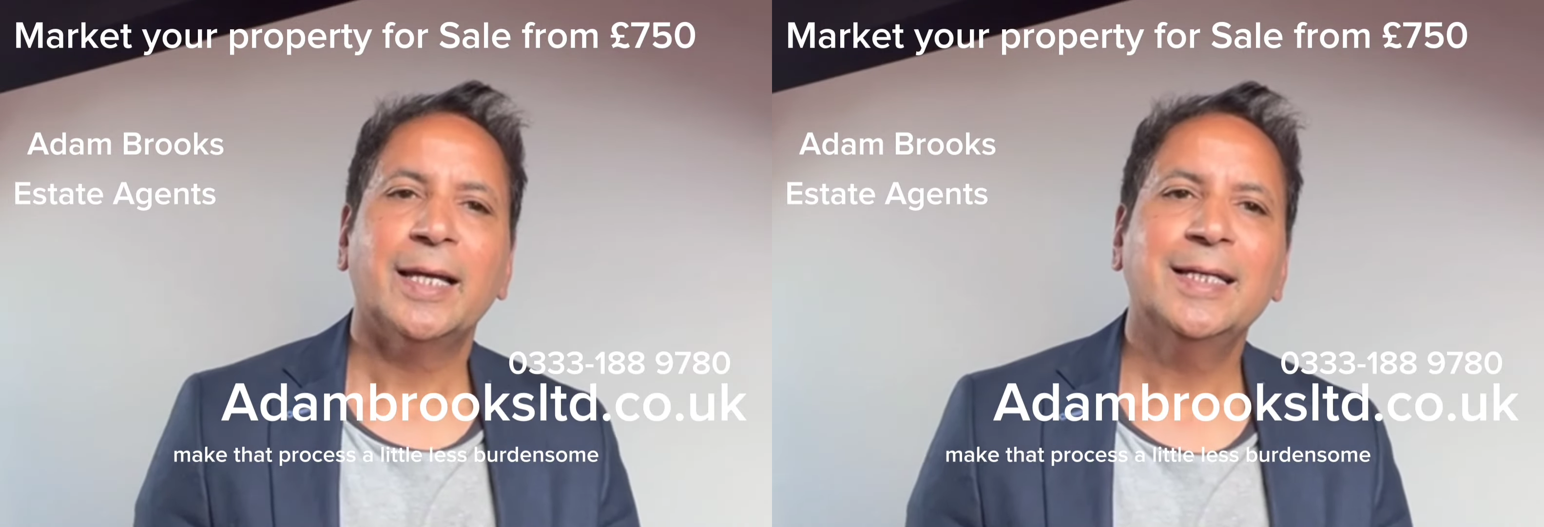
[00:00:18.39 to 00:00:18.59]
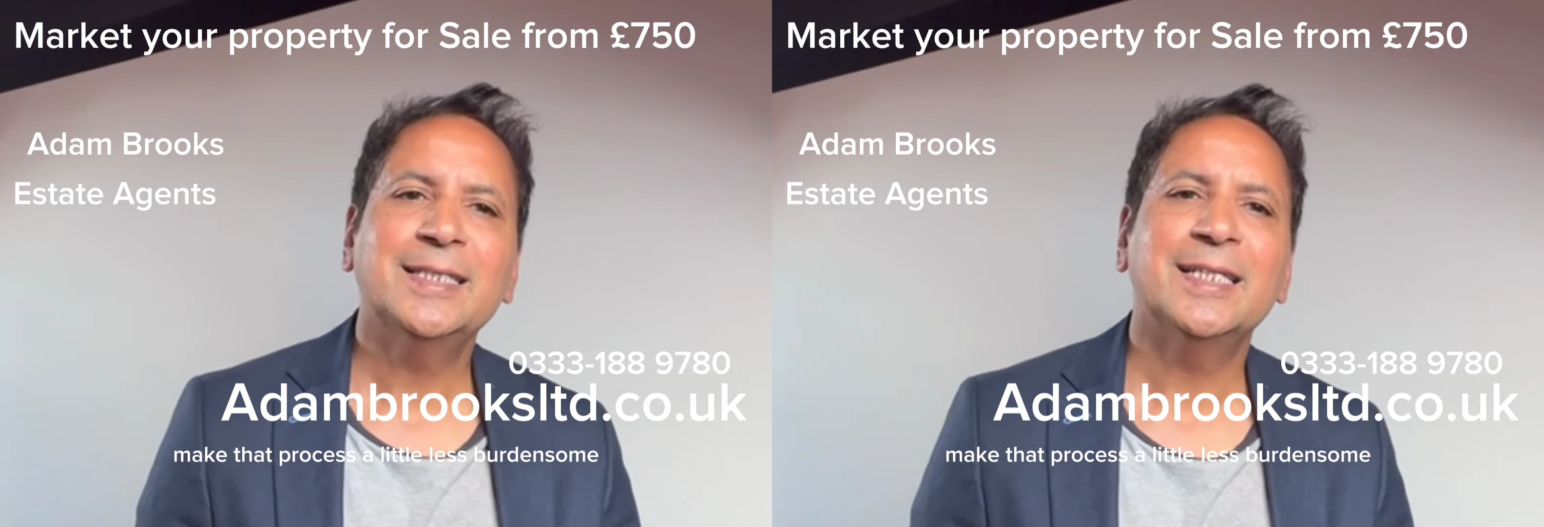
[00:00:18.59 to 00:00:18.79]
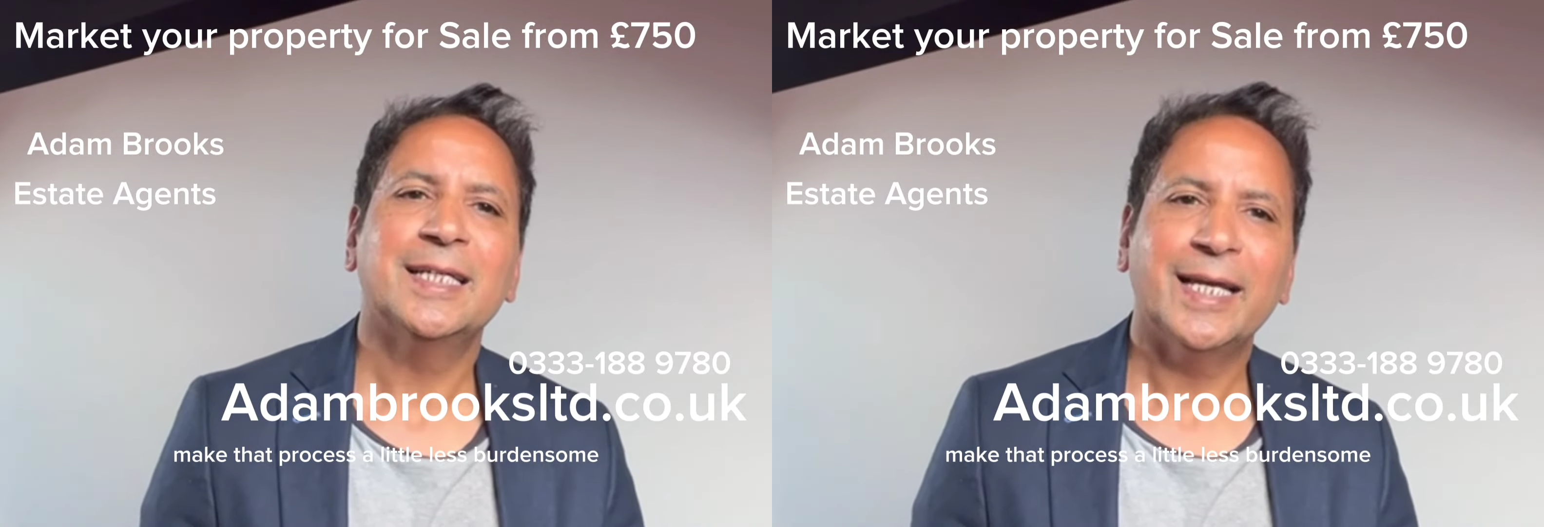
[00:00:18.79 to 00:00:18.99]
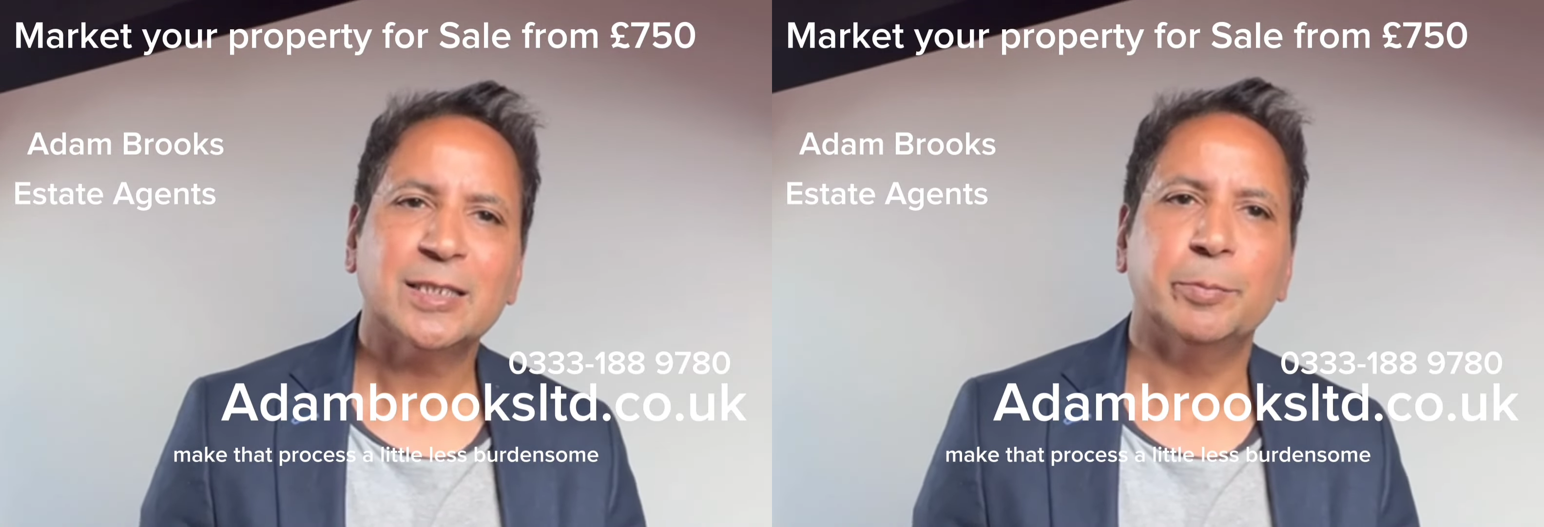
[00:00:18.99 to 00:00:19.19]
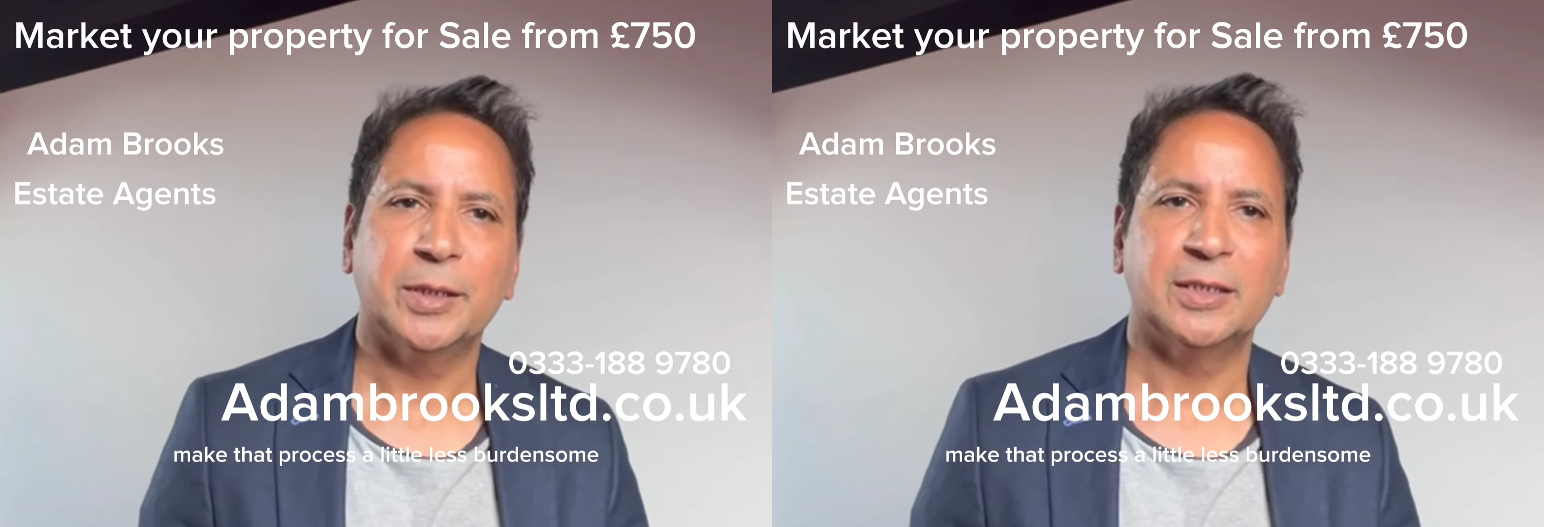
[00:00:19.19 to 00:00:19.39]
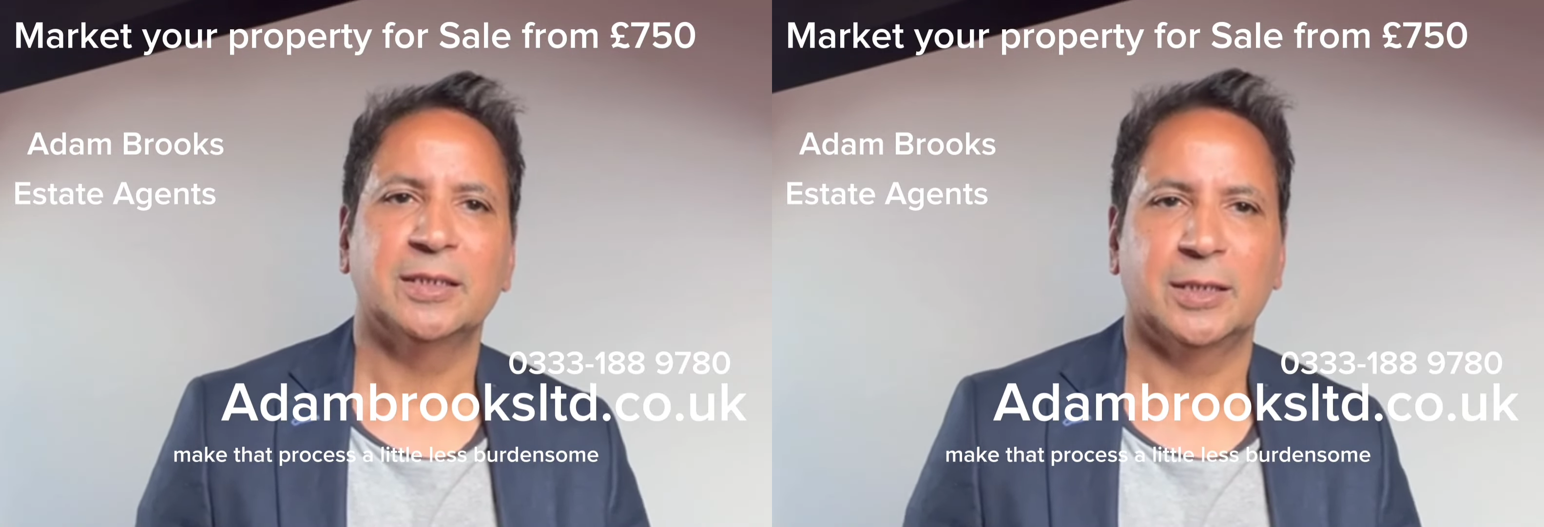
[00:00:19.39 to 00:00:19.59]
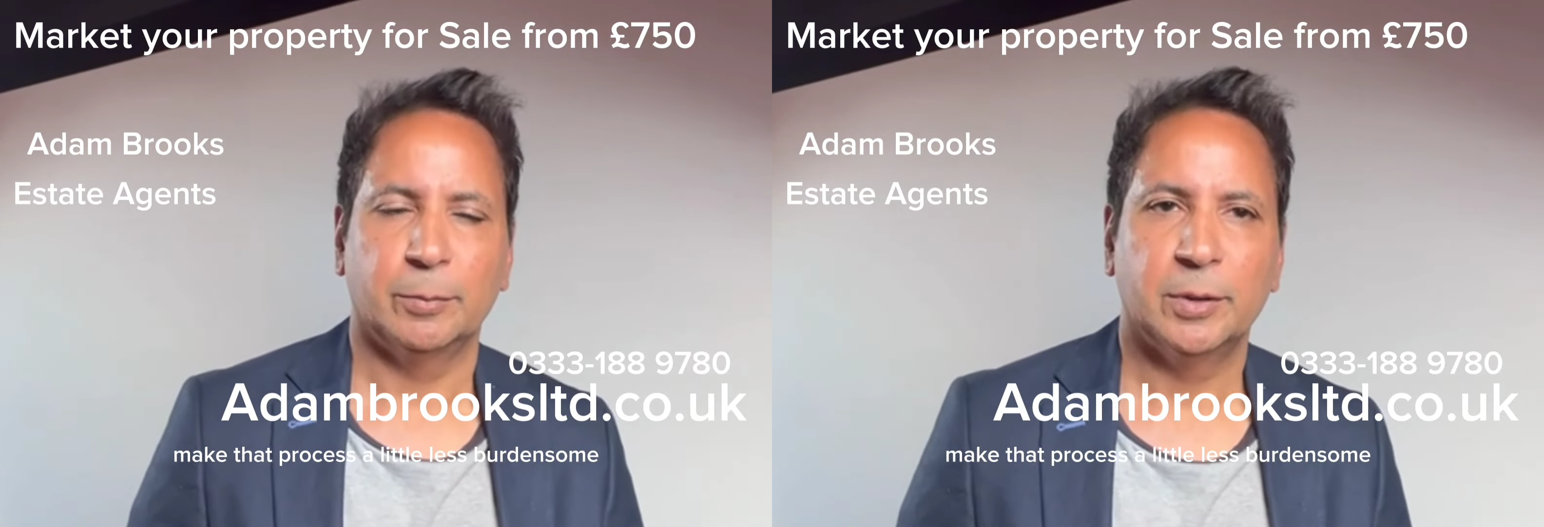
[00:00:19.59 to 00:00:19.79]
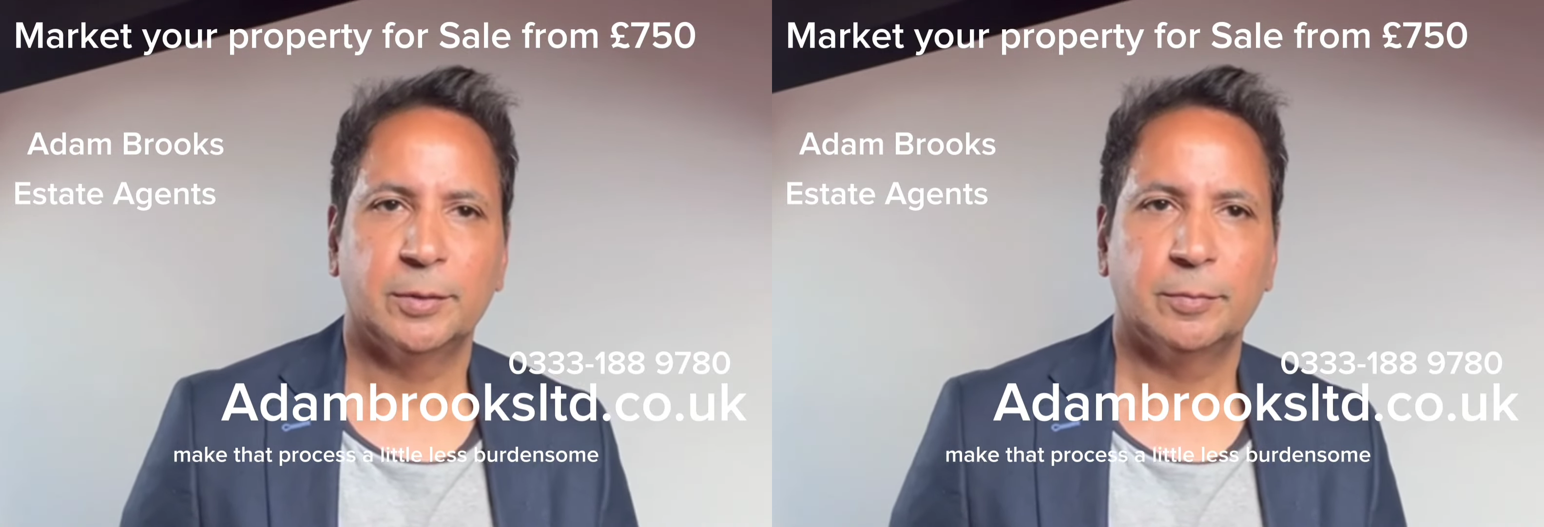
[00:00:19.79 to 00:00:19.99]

little less burdensome.